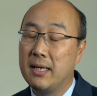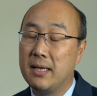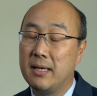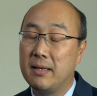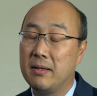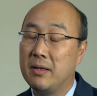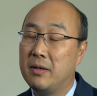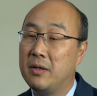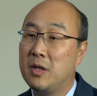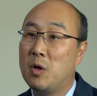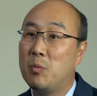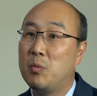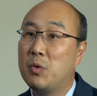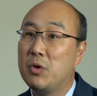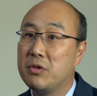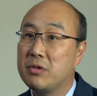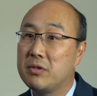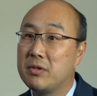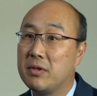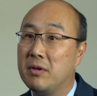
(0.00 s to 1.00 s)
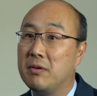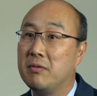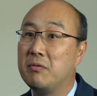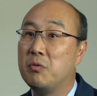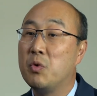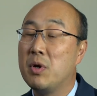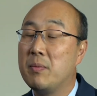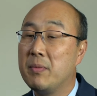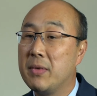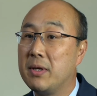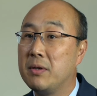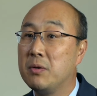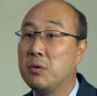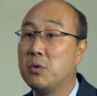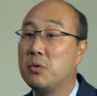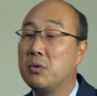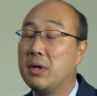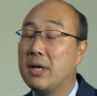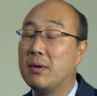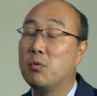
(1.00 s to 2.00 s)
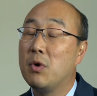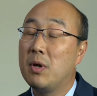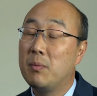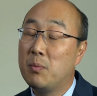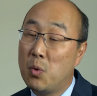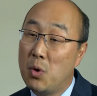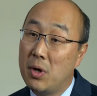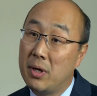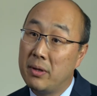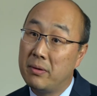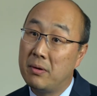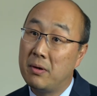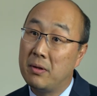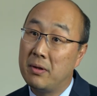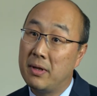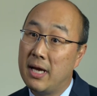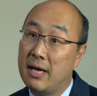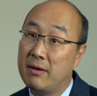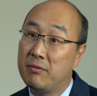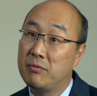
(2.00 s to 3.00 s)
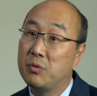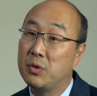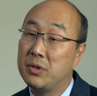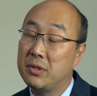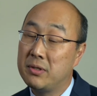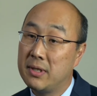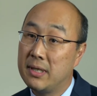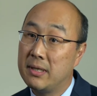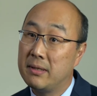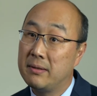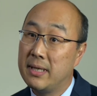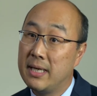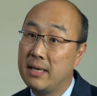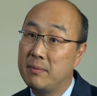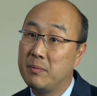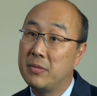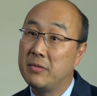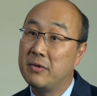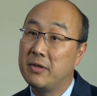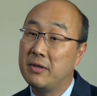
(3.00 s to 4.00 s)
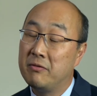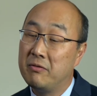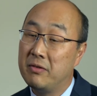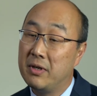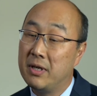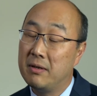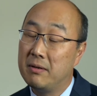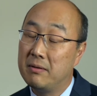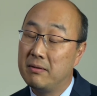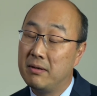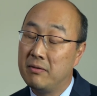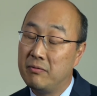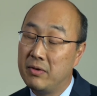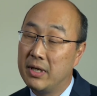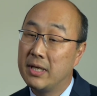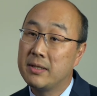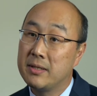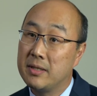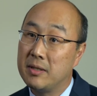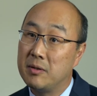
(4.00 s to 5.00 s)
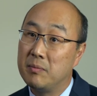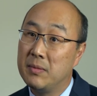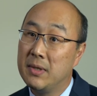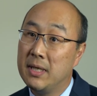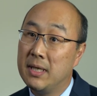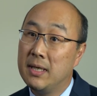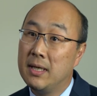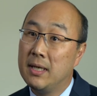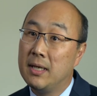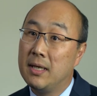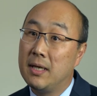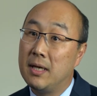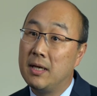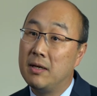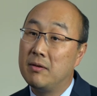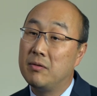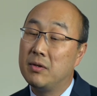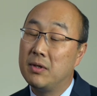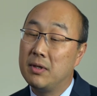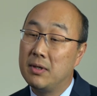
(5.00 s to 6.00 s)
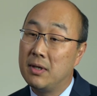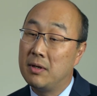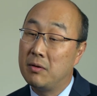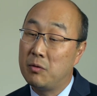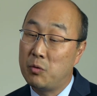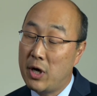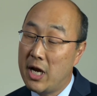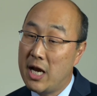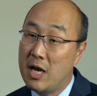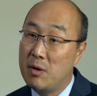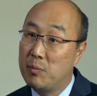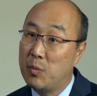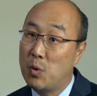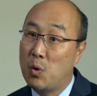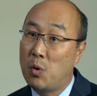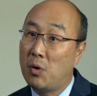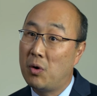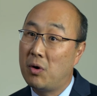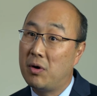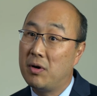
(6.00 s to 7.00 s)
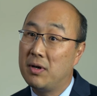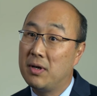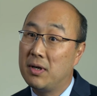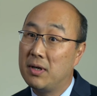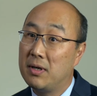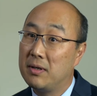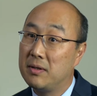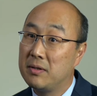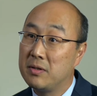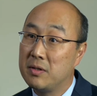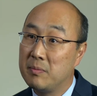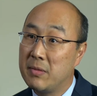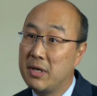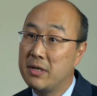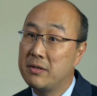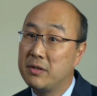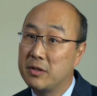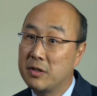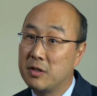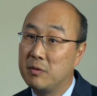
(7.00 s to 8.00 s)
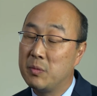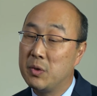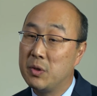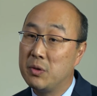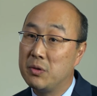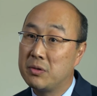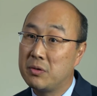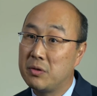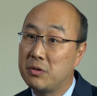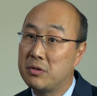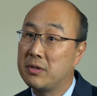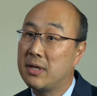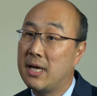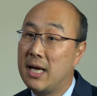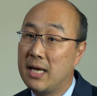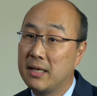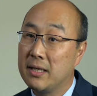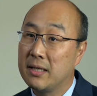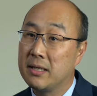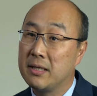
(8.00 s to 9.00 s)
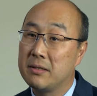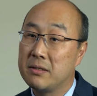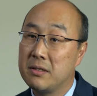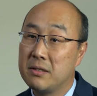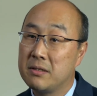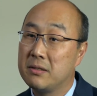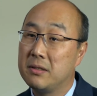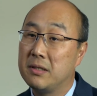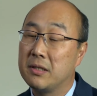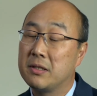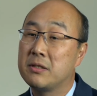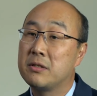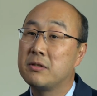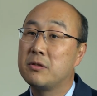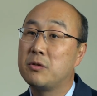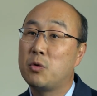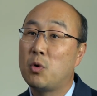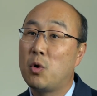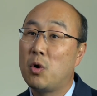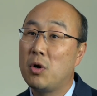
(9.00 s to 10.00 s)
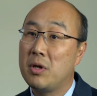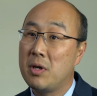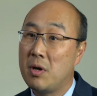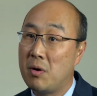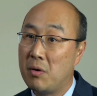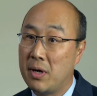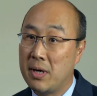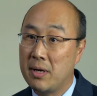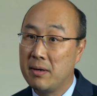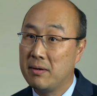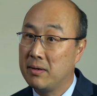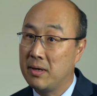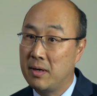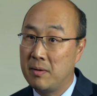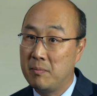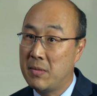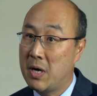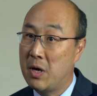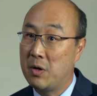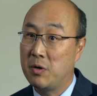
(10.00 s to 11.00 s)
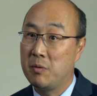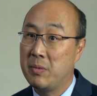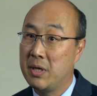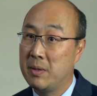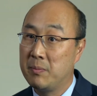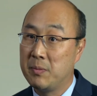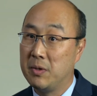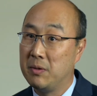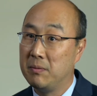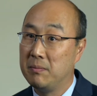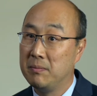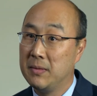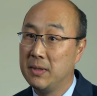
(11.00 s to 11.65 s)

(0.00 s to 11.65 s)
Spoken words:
the numbers of women who at one point in their life would say that they had been a victim of a rape or domestic abuse or stalking is just an extraordinary amount of people.